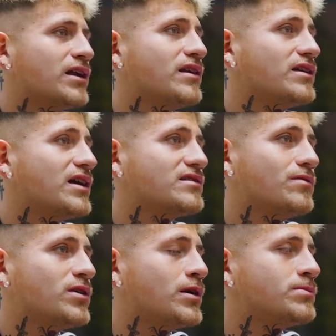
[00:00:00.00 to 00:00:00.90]
I think that's
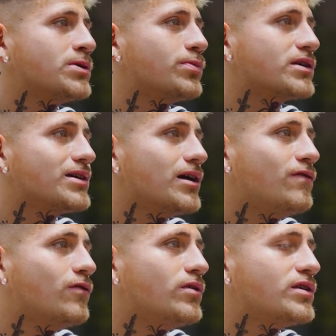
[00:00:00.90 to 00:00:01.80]
something I'm super
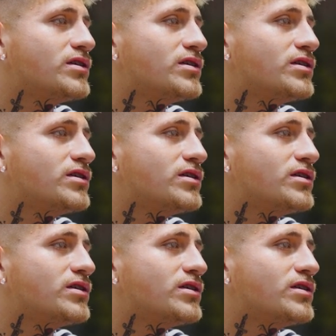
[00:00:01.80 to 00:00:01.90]
excited for.